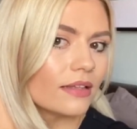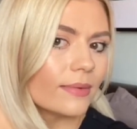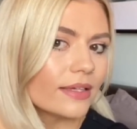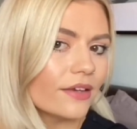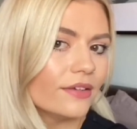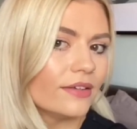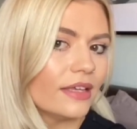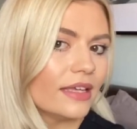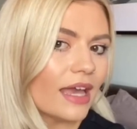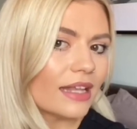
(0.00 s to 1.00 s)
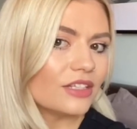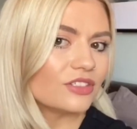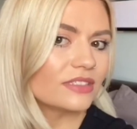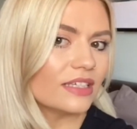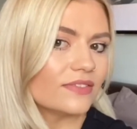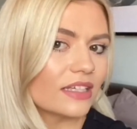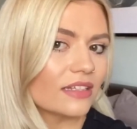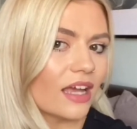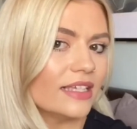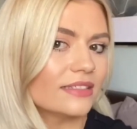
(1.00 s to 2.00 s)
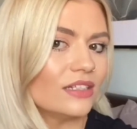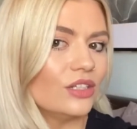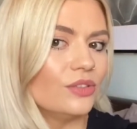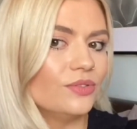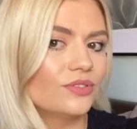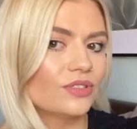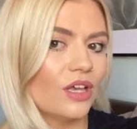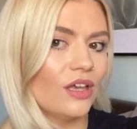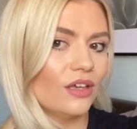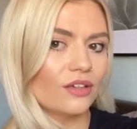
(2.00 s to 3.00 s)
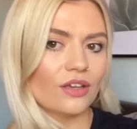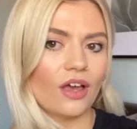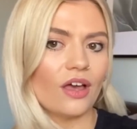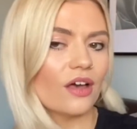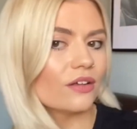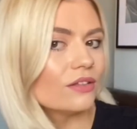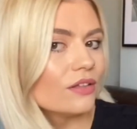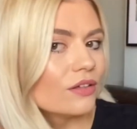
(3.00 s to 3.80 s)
Okay, and it just gives a nice loose curl